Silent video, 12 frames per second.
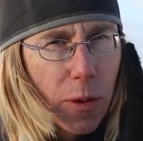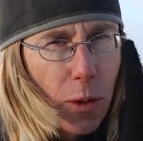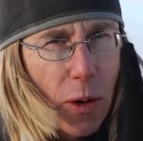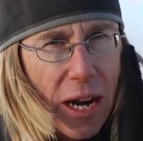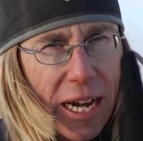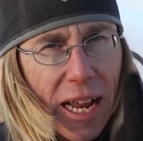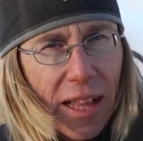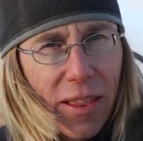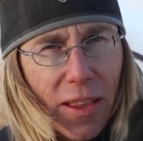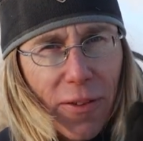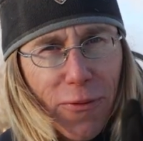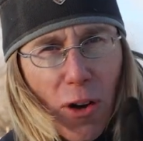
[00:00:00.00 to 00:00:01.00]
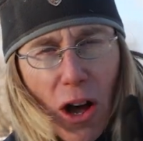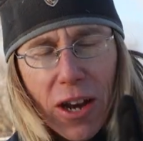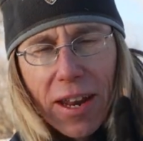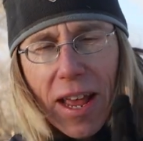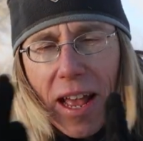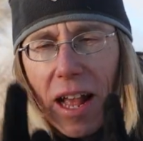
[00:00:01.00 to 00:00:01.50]
between the foot
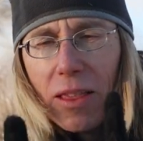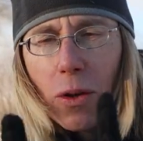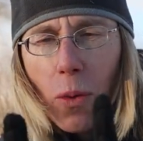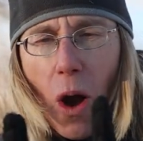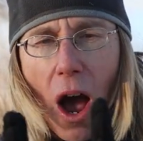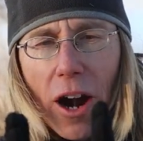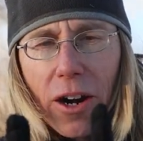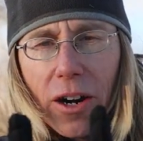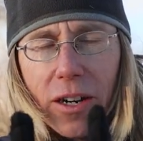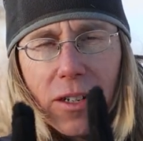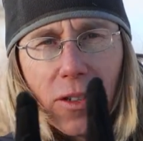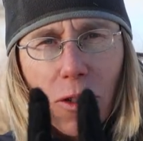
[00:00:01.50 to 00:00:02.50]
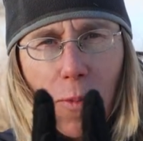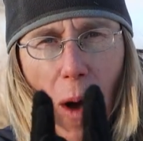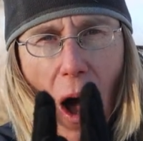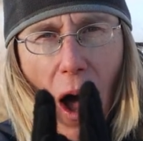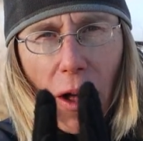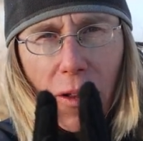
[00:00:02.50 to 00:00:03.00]
and the water is
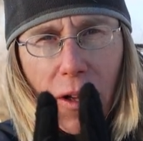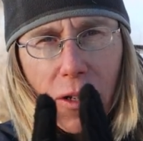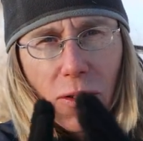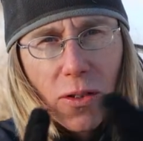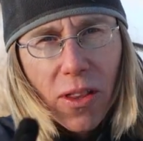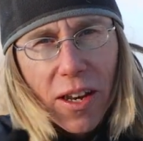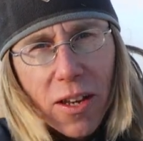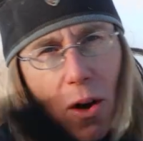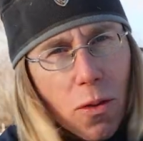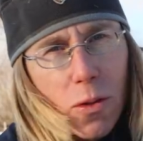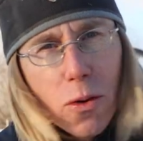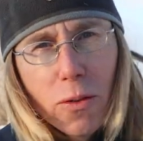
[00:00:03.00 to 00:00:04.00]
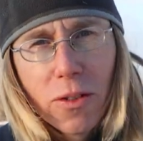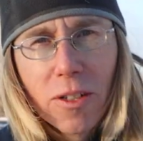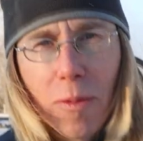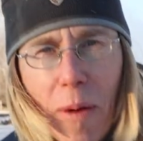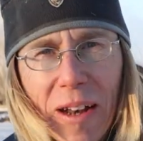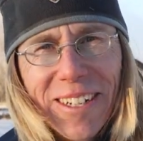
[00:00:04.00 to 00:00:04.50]
small, so they don't lose
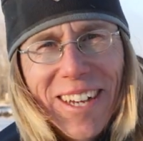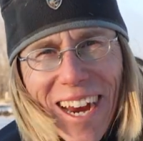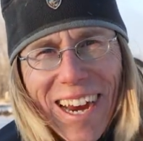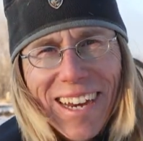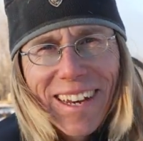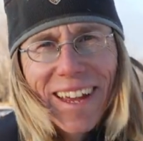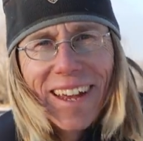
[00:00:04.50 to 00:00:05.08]
as much heat.